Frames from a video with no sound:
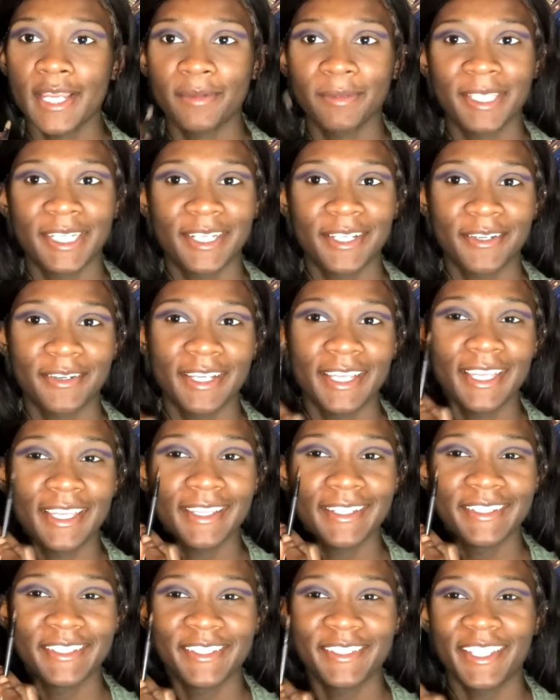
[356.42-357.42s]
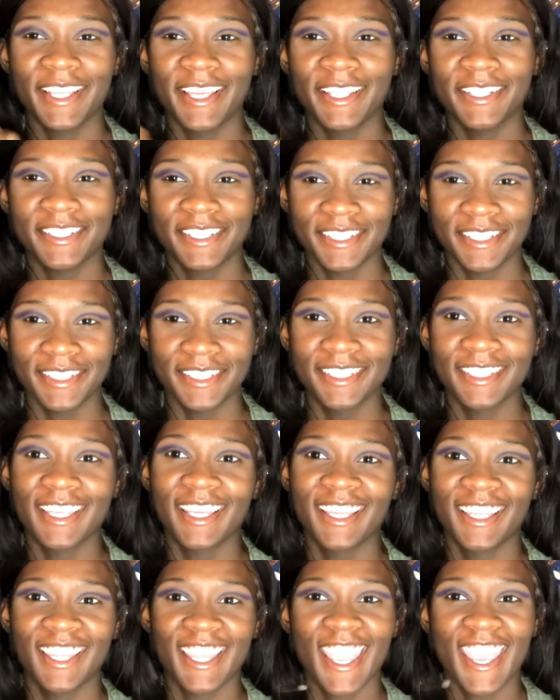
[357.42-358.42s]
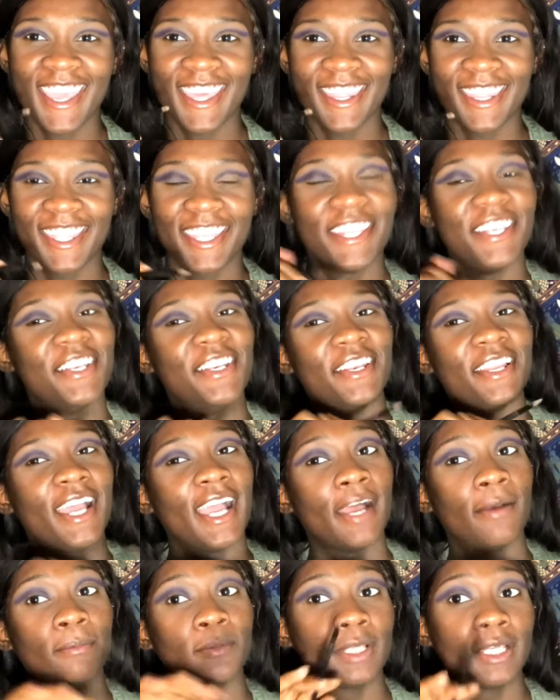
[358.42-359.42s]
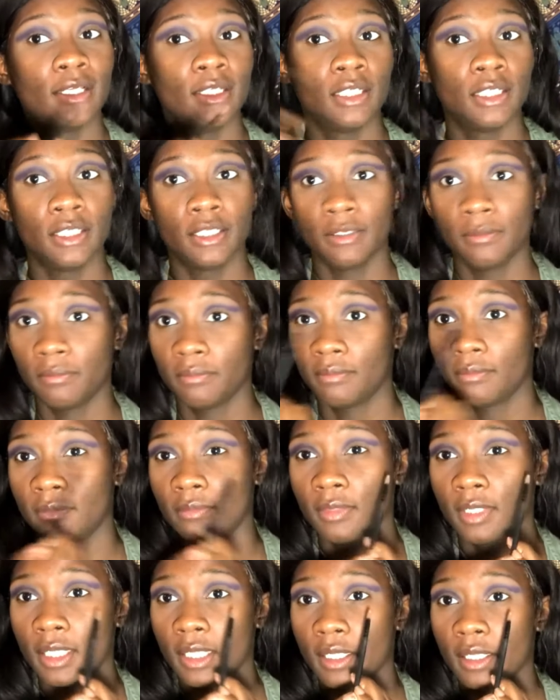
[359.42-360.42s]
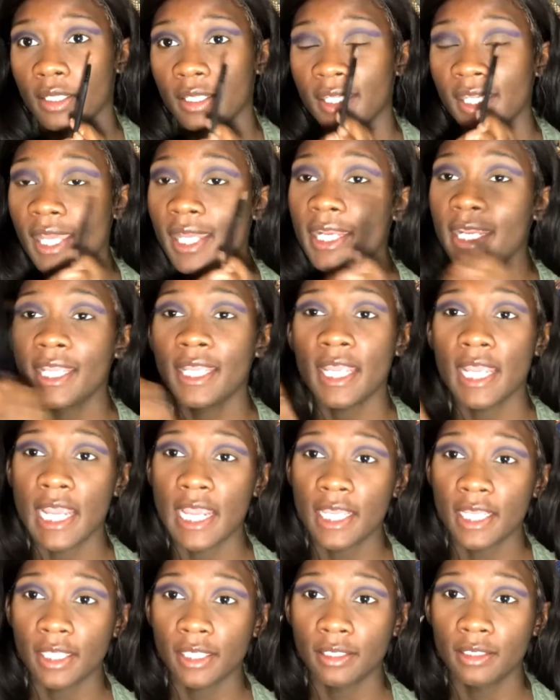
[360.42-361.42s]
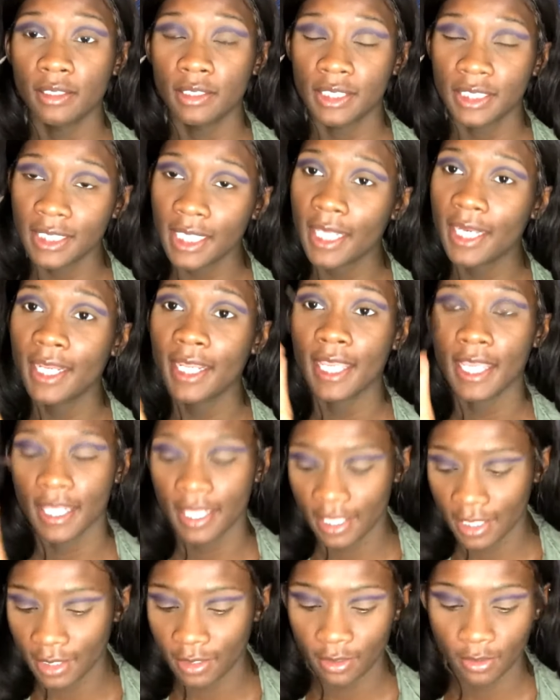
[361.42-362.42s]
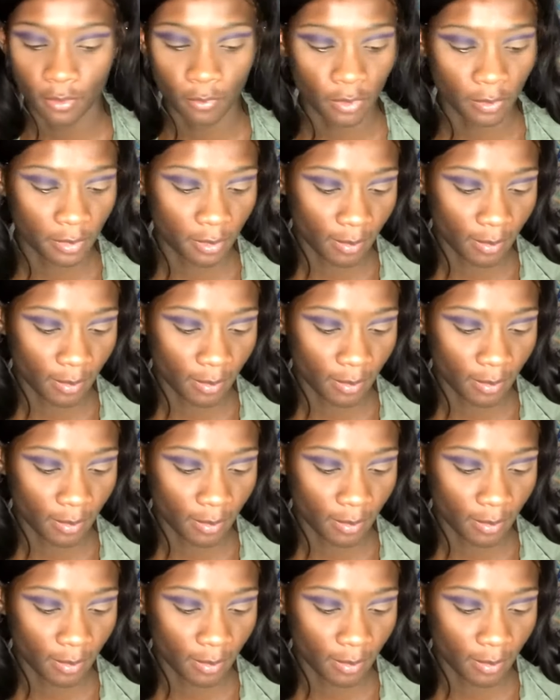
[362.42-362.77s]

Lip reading: I'm gonna go ahead and do that to this side, and then I'm gonna cut it and set it, and then we'll be